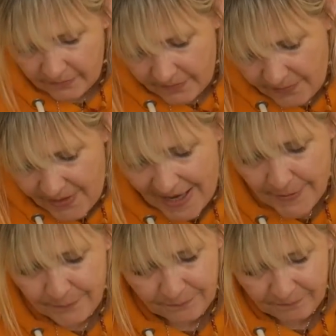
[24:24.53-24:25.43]

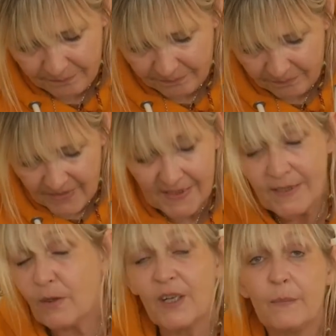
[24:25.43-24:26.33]
there, they're
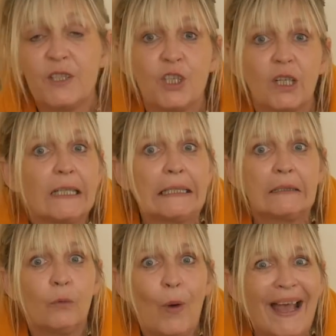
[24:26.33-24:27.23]
still going to be juggling
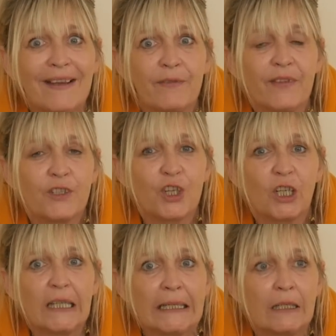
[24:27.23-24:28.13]
whatever they're
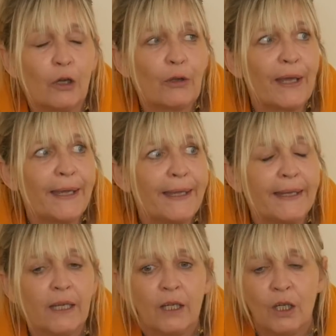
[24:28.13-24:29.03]
juggling, okay?